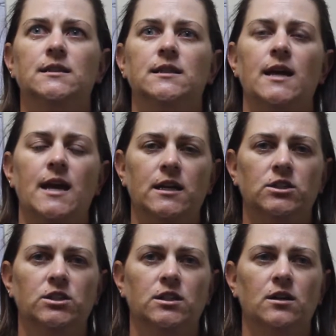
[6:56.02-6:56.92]
in the
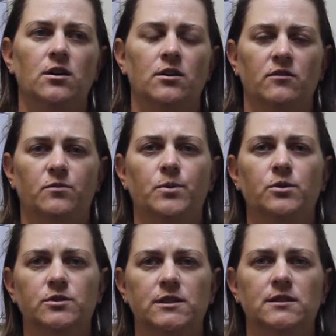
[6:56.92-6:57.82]
aging of
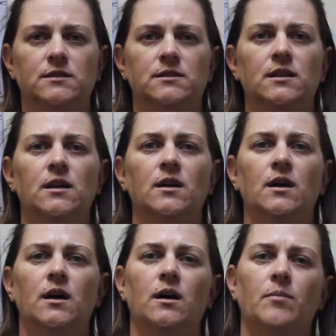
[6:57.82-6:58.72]
bruises,
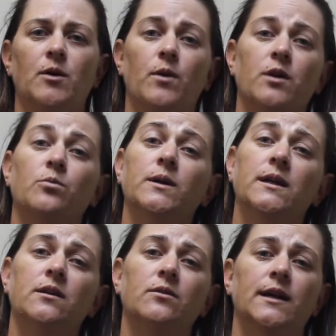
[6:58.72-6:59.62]
I want to
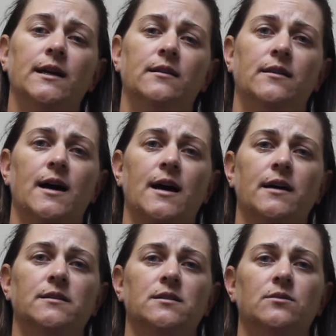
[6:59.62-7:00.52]
reiterate
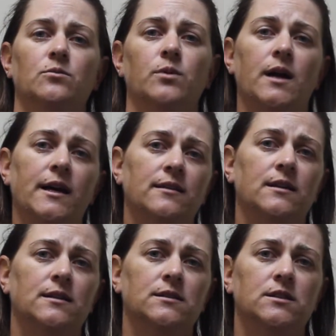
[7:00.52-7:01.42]
that what I
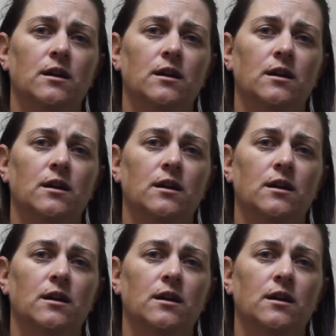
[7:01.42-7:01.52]
think is